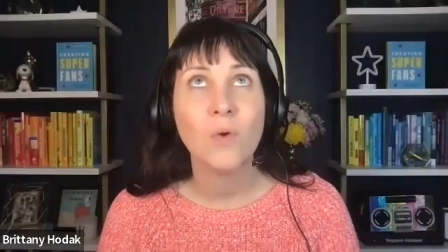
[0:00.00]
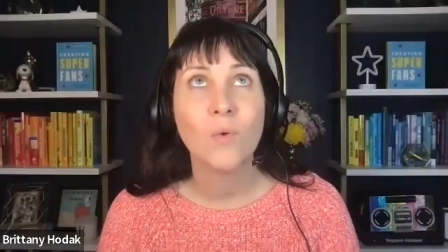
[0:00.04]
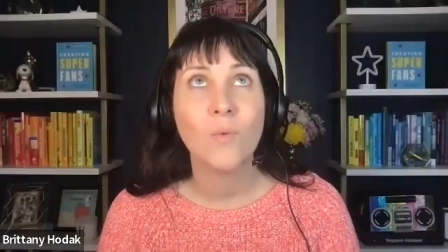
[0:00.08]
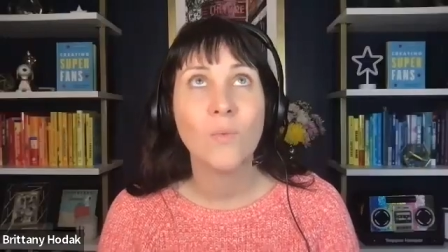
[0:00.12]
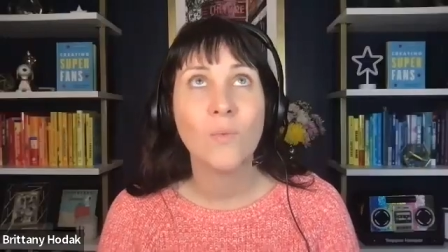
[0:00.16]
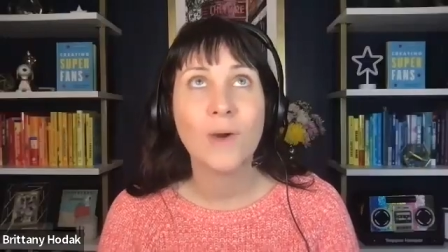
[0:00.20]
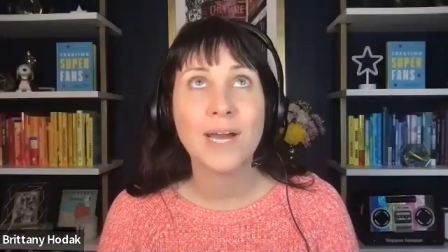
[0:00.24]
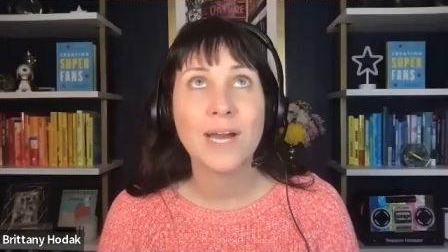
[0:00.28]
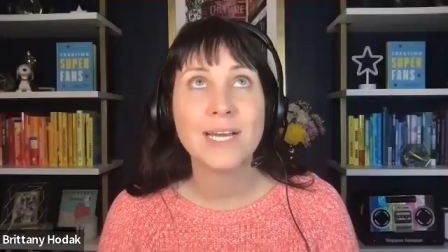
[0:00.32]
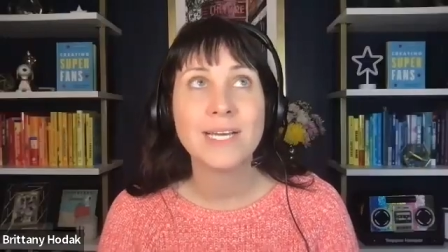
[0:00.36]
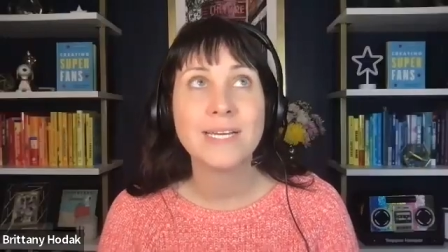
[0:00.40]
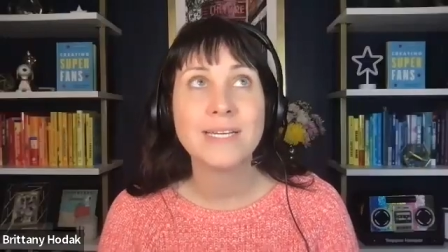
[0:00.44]

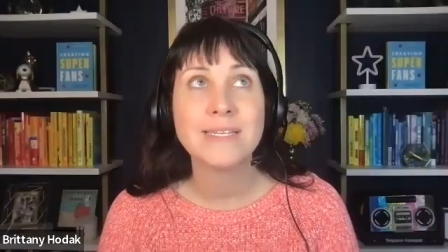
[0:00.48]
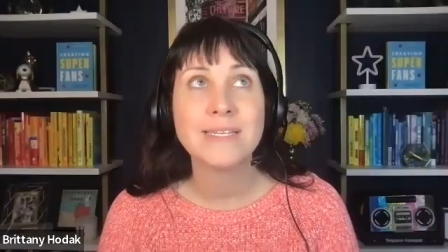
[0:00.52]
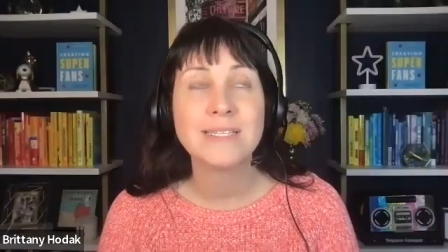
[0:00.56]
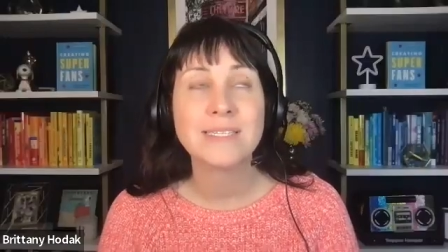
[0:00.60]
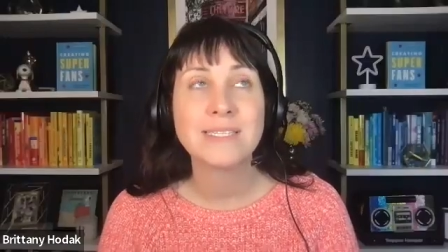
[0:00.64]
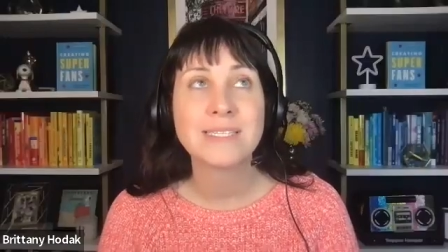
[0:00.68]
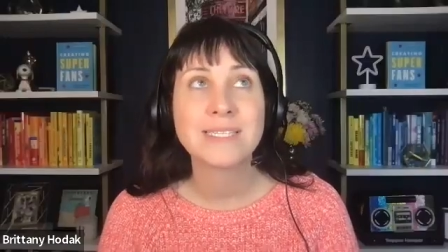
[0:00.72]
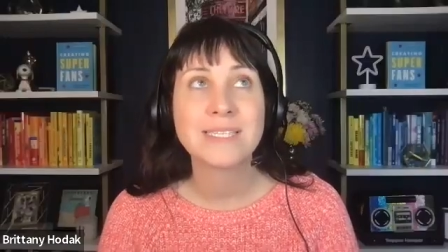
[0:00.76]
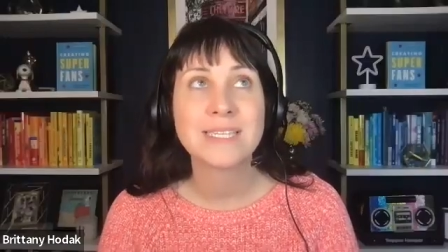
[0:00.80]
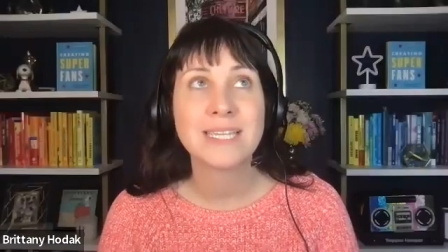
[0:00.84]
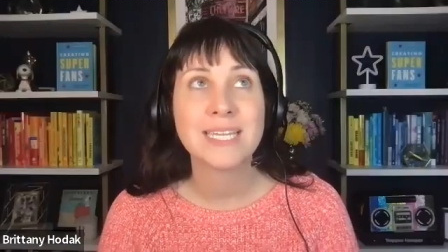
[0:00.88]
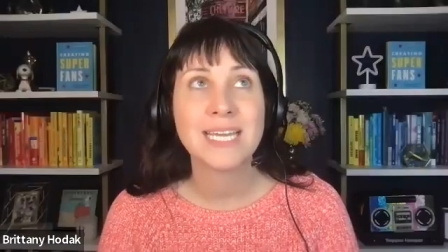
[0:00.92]

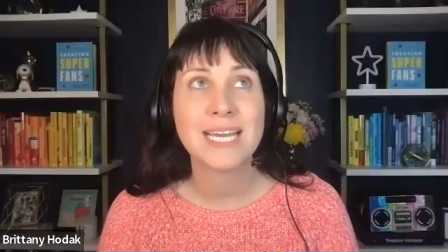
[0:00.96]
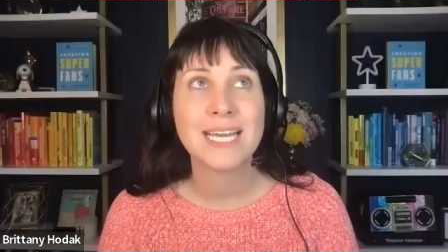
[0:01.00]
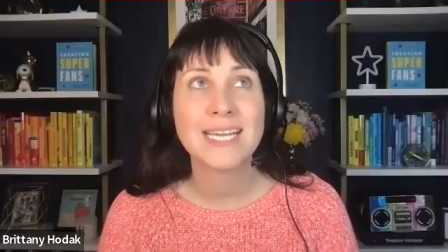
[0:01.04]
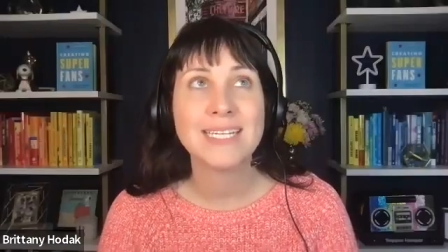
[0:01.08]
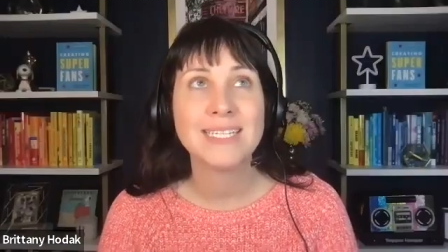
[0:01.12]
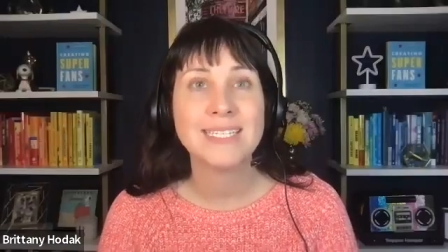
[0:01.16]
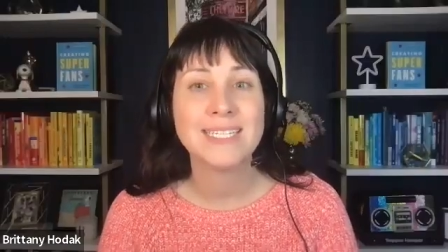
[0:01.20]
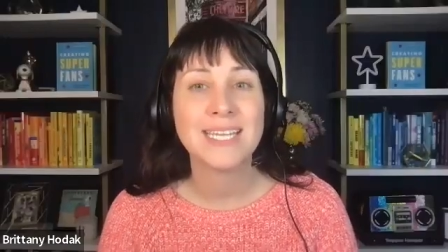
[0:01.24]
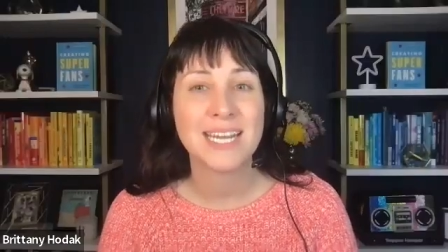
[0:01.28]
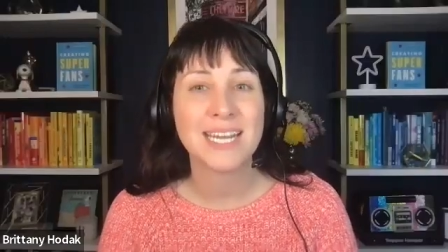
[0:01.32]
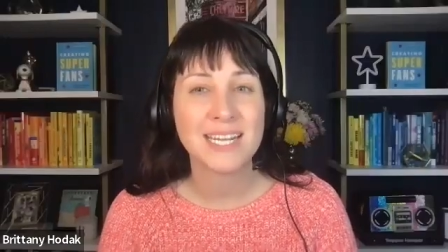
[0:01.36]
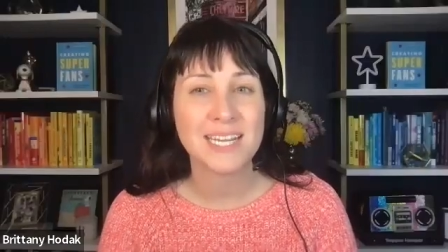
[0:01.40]
was the
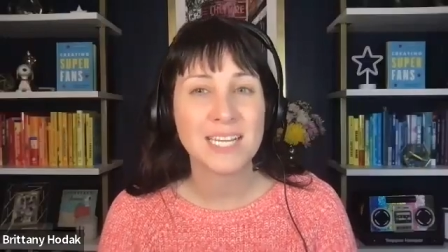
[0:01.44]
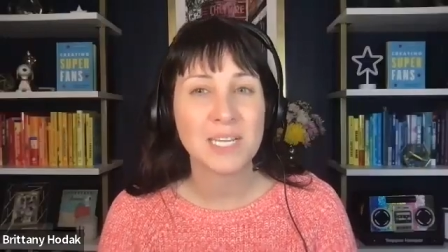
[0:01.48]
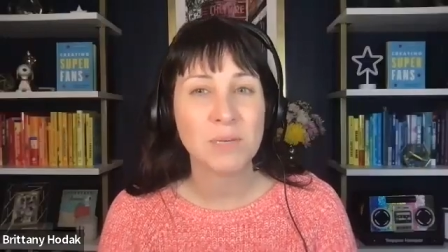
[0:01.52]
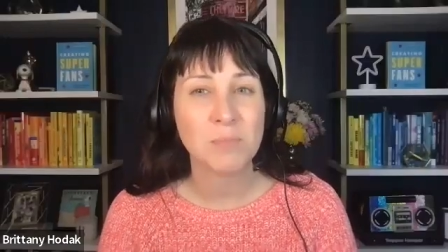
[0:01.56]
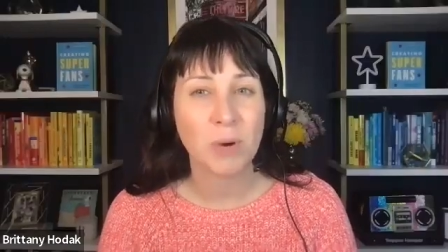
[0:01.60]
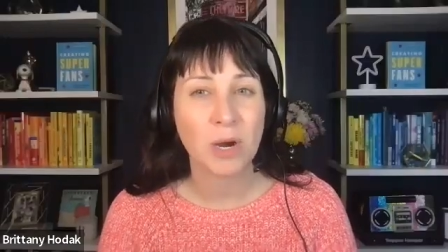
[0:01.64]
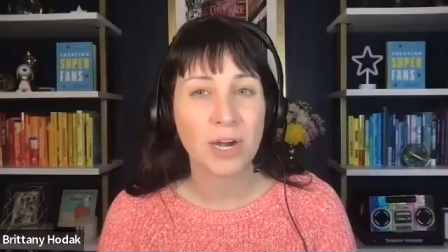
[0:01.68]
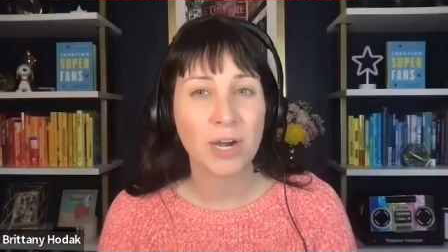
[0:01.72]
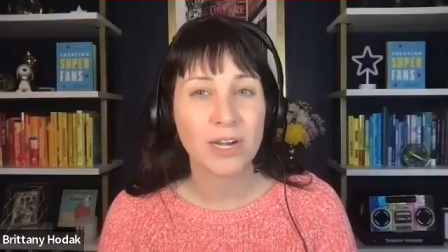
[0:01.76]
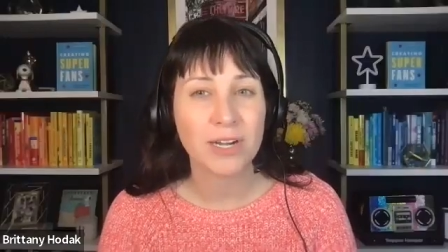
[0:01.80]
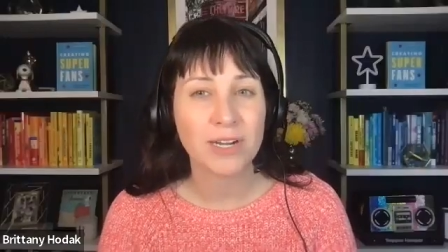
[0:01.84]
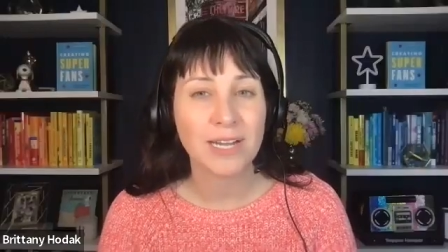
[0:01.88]
identity
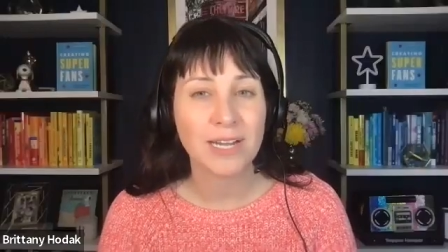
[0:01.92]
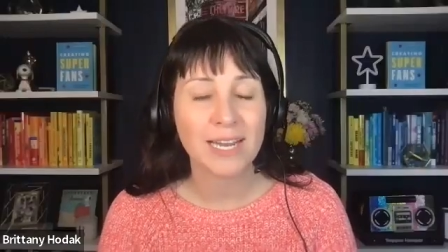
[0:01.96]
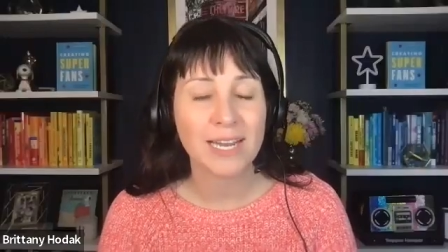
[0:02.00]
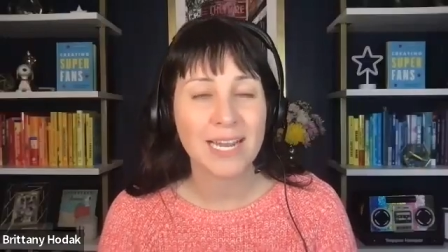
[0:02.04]
part.